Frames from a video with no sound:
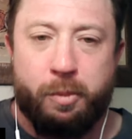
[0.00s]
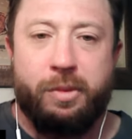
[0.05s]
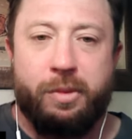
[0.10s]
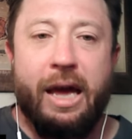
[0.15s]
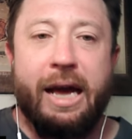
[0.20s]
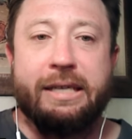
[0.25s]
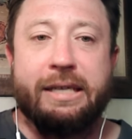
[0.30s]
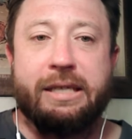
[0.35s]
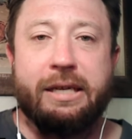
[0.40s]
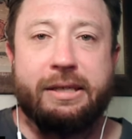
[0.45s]

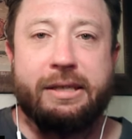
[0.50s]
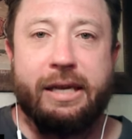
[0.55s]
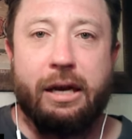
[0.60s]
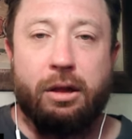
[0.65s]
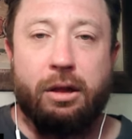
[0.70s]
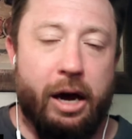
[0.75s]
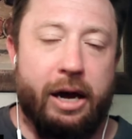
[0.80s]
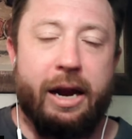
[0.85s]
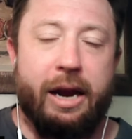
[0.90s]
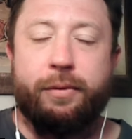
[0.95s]
as I say a
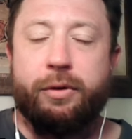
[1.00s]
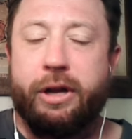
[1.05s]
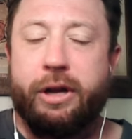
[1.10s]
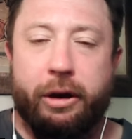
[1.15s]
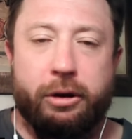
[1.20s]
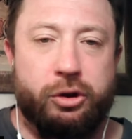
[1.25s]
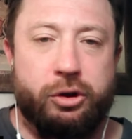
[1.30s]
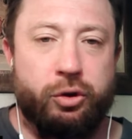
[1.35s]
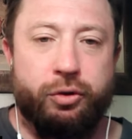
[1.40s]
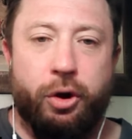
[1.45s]
lot every day,
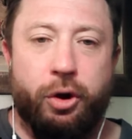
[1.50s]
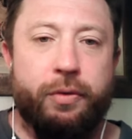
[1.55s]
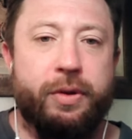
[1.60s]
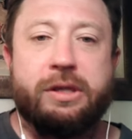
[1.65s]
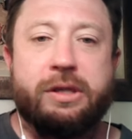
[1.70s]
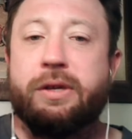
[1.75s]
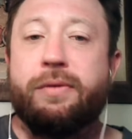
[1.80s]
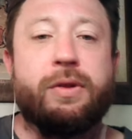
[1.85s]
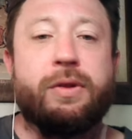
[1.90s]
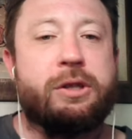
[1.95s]
as you'll know
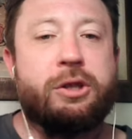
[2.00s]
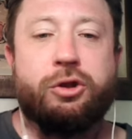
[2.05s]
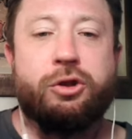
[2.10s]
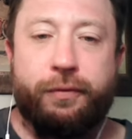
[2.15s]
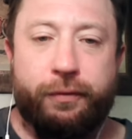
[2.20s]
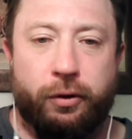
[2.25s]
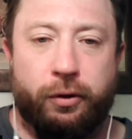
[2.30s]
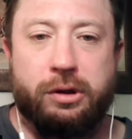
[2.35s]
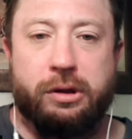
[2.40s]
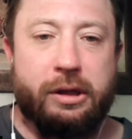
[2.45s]
this, if this is your
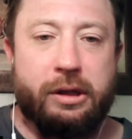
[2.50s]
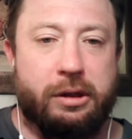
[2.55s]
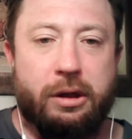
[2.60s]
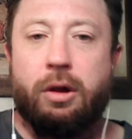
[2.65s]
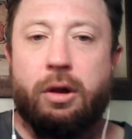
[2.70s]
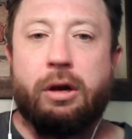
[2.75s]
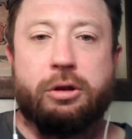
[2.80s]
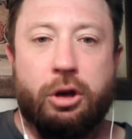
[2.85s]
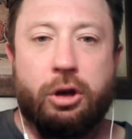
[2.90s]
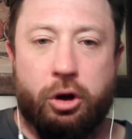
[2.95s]
first listen to
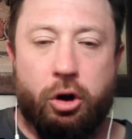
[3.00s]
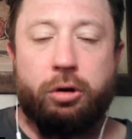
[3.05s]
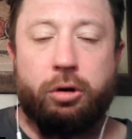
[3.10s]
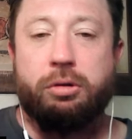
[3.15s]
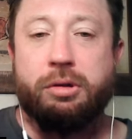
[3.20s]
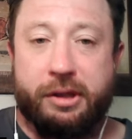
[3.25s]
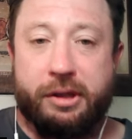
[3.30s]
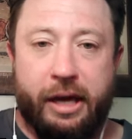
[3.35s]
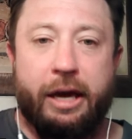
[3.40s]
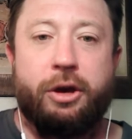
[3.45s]
Locked On
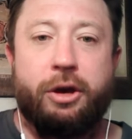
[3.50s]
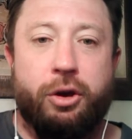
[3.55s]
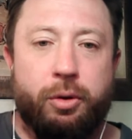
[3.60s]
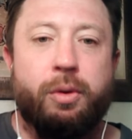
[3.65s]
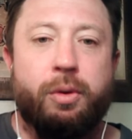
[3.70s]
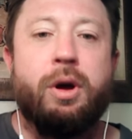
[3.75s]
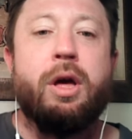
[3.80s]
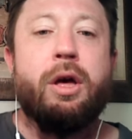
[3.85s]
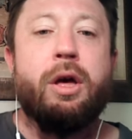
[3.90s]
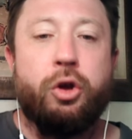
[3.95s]
Cardinals, thank
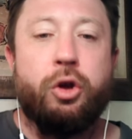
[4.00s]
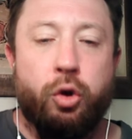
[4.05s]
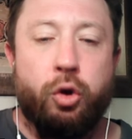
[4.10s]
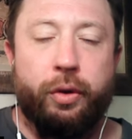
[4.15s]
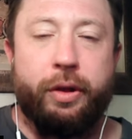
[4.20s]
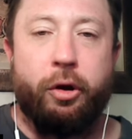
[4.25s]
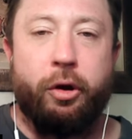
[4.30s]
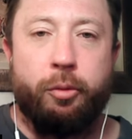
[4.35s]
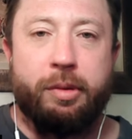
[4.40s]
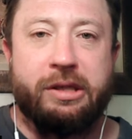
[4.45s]
you. You'll
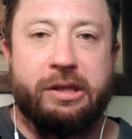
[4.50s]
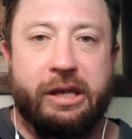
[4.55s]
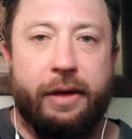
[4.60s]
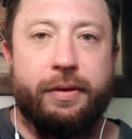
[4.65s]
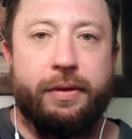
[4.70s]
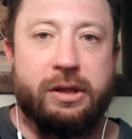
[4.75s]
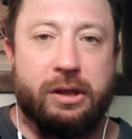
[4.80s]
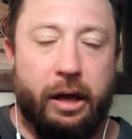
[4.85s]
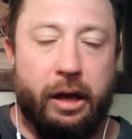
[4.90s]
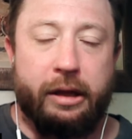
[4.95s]
hear me say
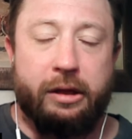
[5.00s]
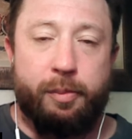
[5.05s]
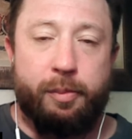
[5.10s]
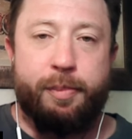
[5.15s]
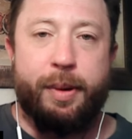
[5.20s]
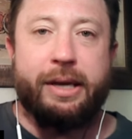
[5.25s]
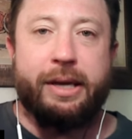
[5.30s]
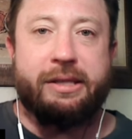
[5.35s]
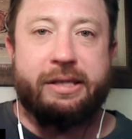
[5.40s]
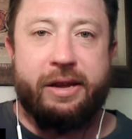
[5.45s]
this a lot. The
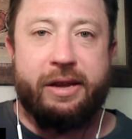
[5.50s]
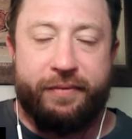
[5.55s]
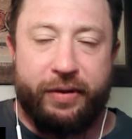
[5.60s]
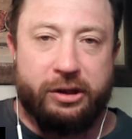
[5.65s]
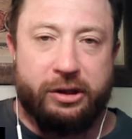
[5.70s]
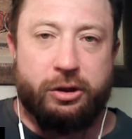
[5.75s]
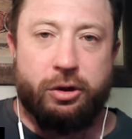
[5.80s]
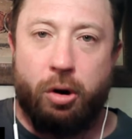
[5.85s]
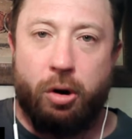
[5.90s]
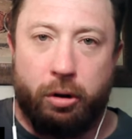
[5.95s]
best
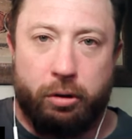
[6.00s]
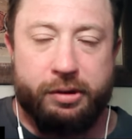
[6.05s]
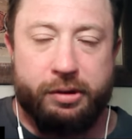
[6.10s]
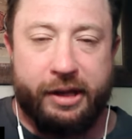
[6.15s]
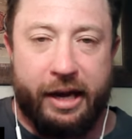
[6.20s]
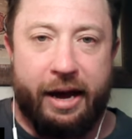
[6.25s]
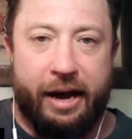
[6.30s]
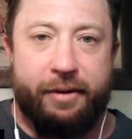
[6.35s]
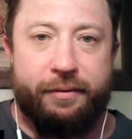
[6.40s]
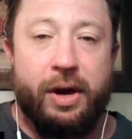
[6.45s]
defense the Cardinals
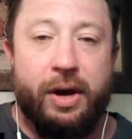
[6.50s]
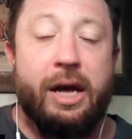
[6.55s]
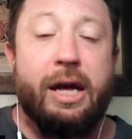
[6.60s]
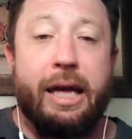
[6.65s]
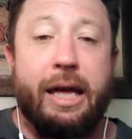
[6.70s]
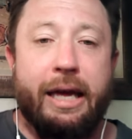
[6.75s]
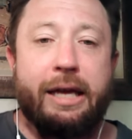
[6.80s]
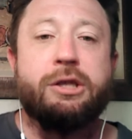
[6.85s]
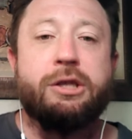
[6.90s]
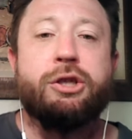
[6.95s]
have
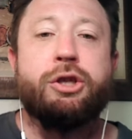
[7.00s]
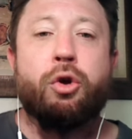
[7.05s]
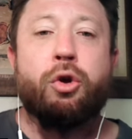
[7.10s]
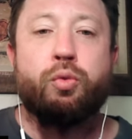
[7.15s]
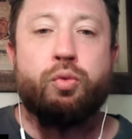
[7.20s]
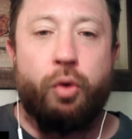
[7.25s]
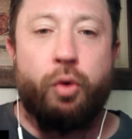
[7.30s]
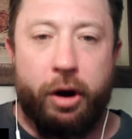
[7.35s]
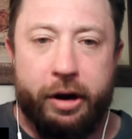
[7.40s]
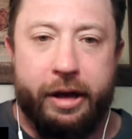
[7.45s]
is their
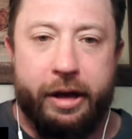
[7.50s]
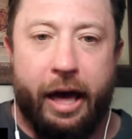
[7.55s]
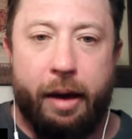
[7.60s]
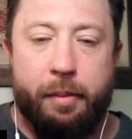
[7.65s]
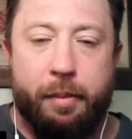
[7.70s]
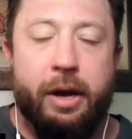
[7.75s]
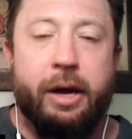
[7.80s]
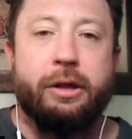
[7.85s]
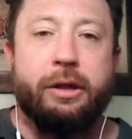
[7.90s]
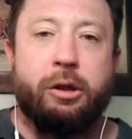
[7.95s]
run game.
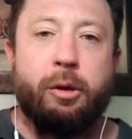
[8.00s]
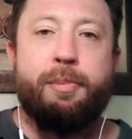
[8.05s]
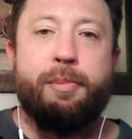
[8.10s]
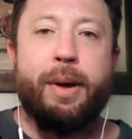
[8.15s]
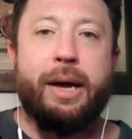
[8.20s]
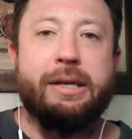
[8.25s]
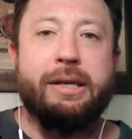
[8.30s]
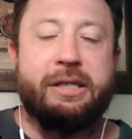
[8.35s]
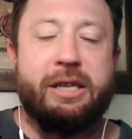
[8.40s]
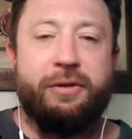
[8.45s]
The
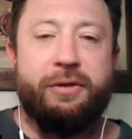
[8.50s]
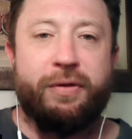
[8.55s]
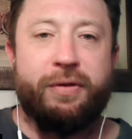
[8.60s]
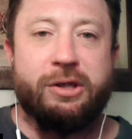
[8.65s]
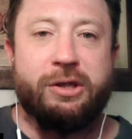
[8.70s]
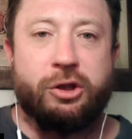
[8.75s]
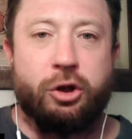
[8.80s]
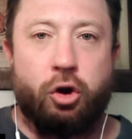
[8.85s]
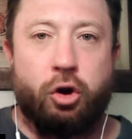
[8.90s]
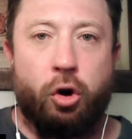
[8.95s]
best
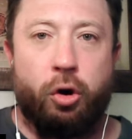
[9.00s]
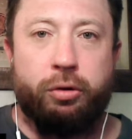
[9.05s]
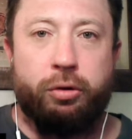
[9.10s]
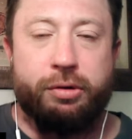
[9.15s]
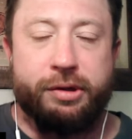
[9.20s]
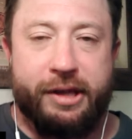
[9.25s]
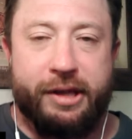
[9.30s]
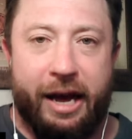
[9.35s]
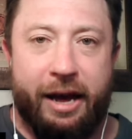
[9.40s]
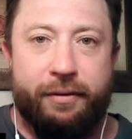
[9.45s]
defense the
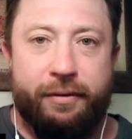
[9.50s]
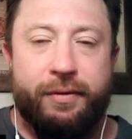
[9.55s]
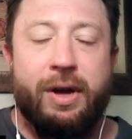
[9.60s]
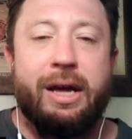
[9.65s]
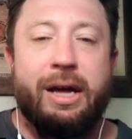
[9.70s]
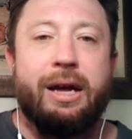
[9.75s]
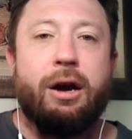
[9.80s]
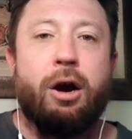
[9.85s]
Cardinals have